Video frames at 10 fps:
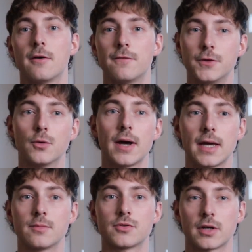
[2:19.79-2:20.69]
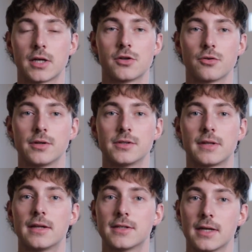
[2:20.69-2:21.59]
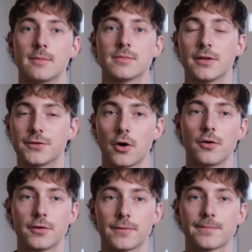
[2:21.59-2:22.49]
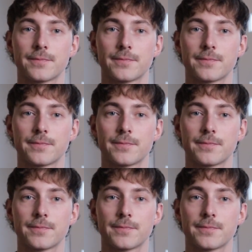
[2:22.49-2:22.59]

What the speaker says: fewer hamstring injuries than teams that don't.